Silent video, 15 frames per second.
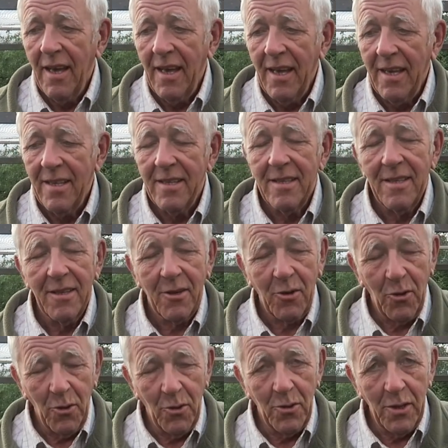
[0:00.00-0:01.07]
in the
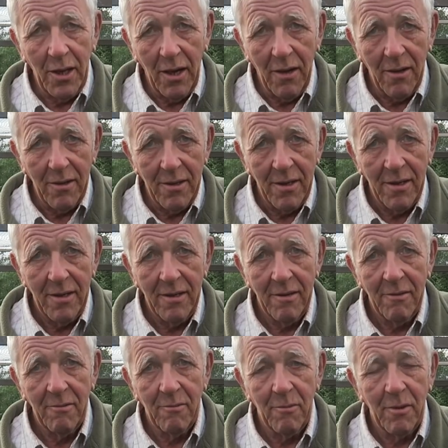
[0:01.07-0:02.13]
courtyard.
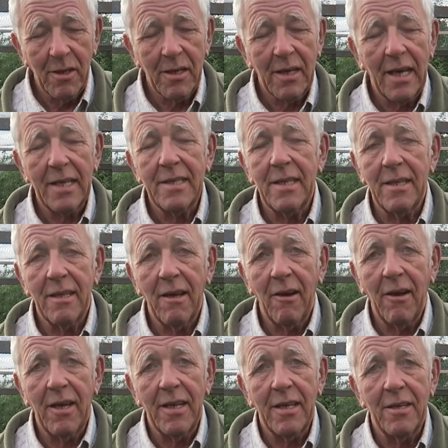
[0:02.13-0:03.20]
We're getting
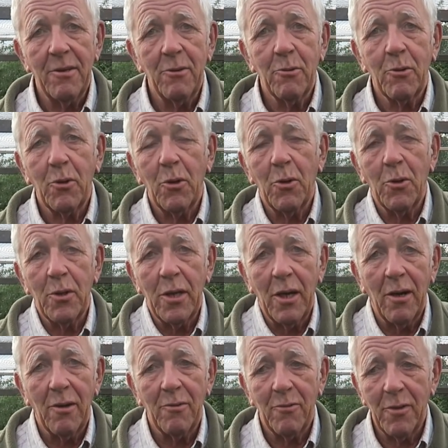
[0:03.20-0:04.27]
down a new
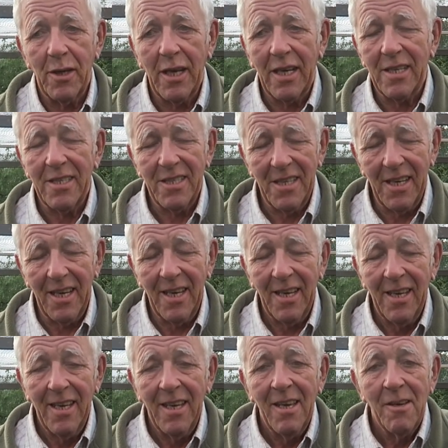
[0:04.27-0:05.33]
courtyard for next year.
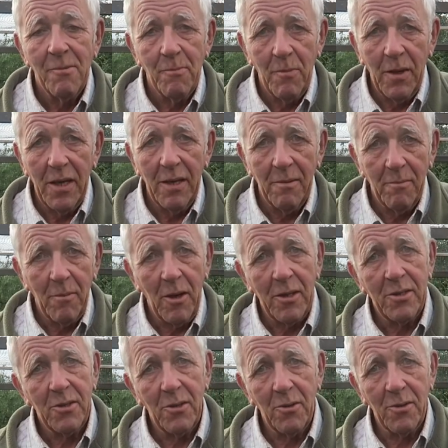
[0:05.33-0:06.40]
Me and my
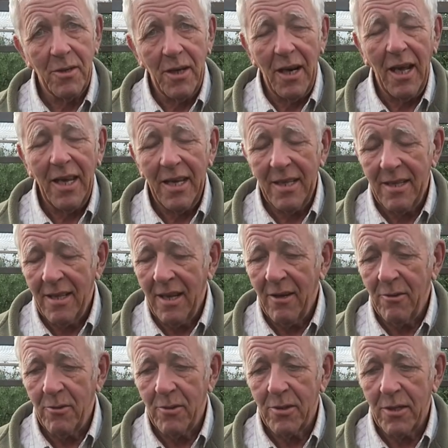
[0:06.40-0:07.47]
son are laying
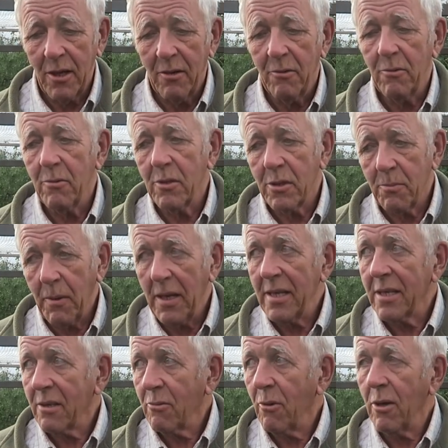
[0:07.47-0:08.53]
those, so we're
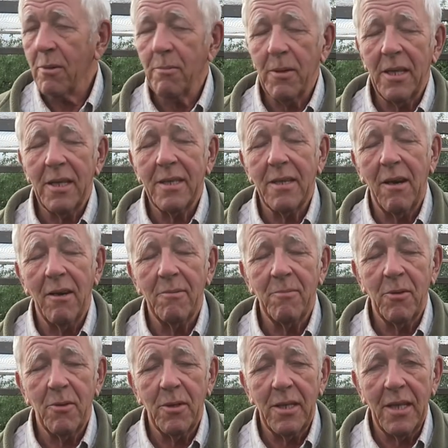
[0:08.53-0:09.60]
spending quite a bit of time
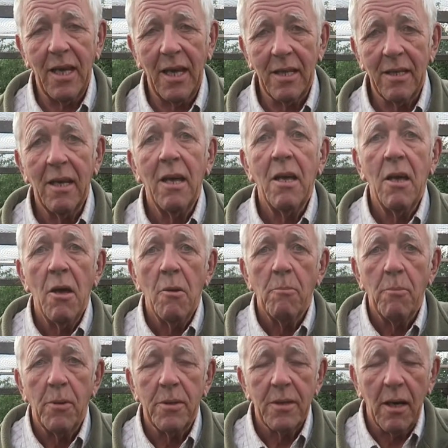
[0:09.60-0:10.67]
doing that.
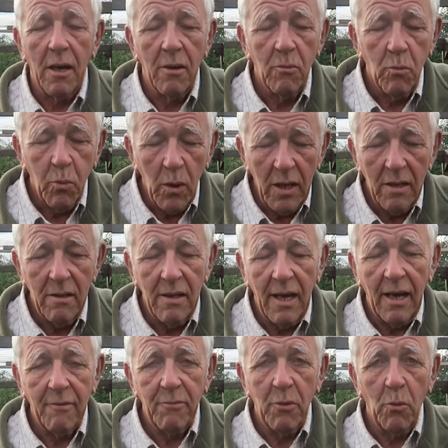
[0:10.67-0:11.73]
But I will
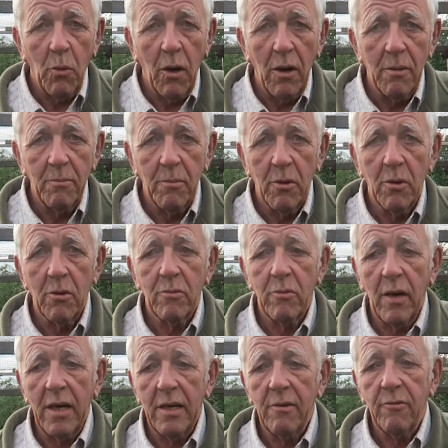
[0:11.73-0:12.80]
have the whiteboard
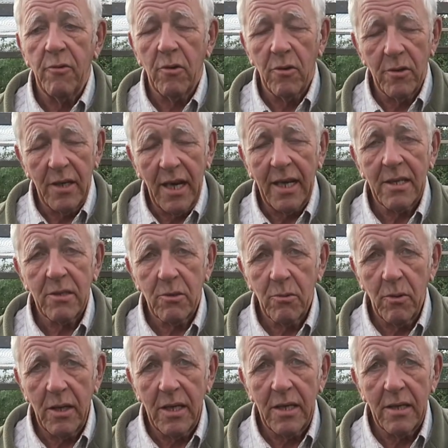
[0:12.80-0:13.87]
ready for next
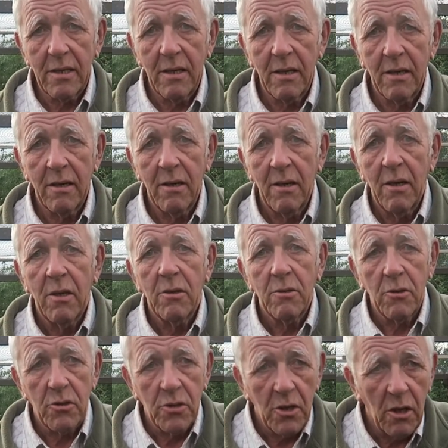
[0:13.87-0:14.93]
week
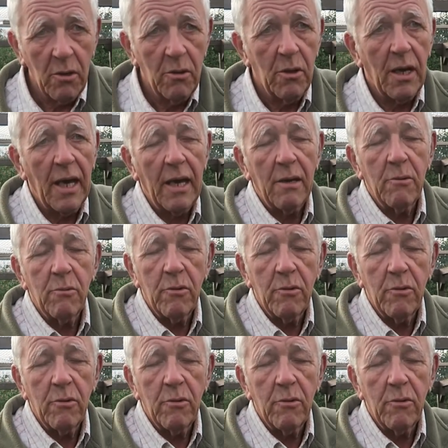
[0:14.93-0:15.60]
to show you how